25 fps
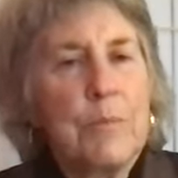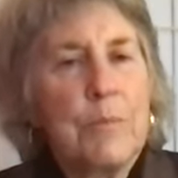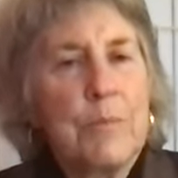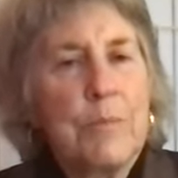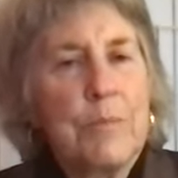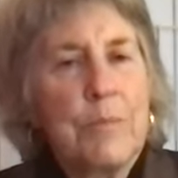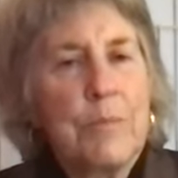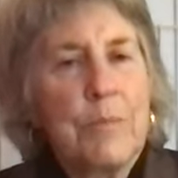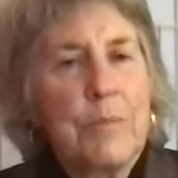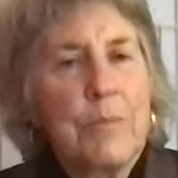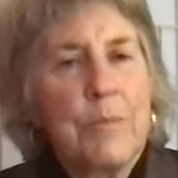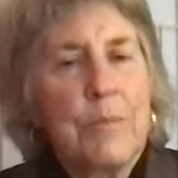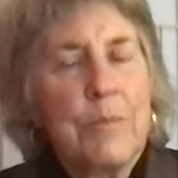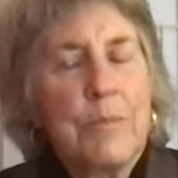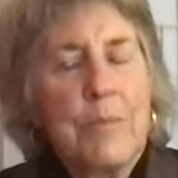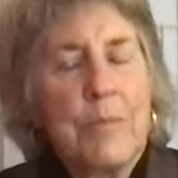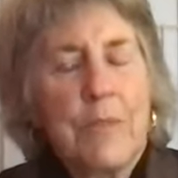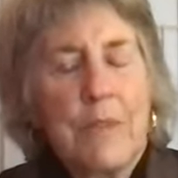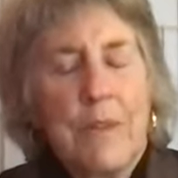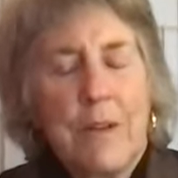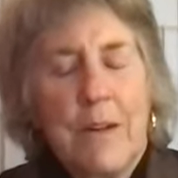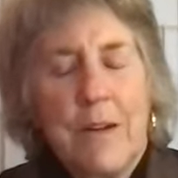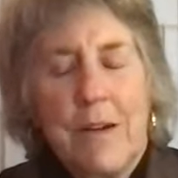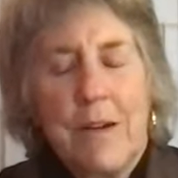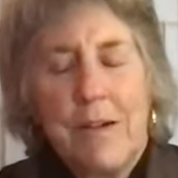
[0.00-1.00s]

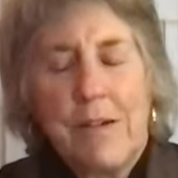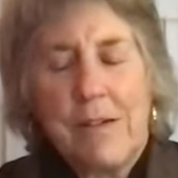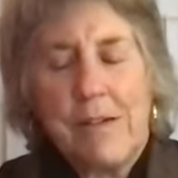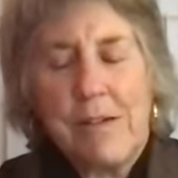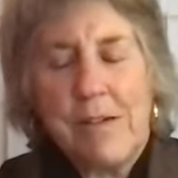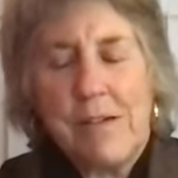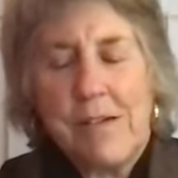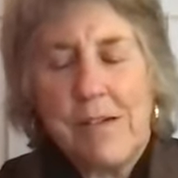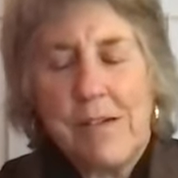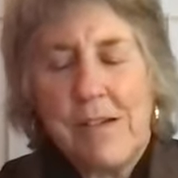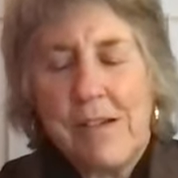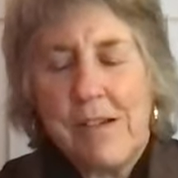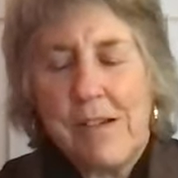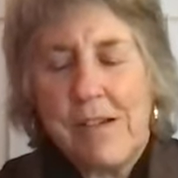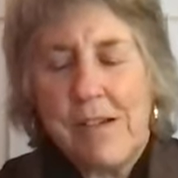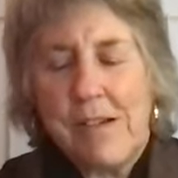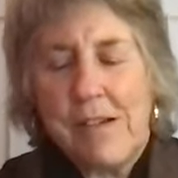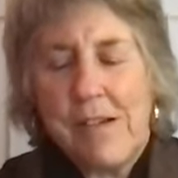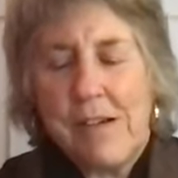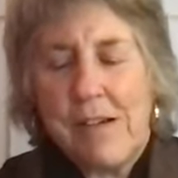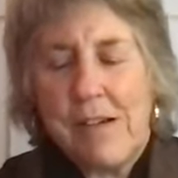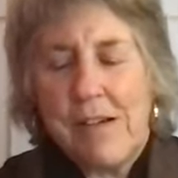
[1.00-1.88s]
[no speech]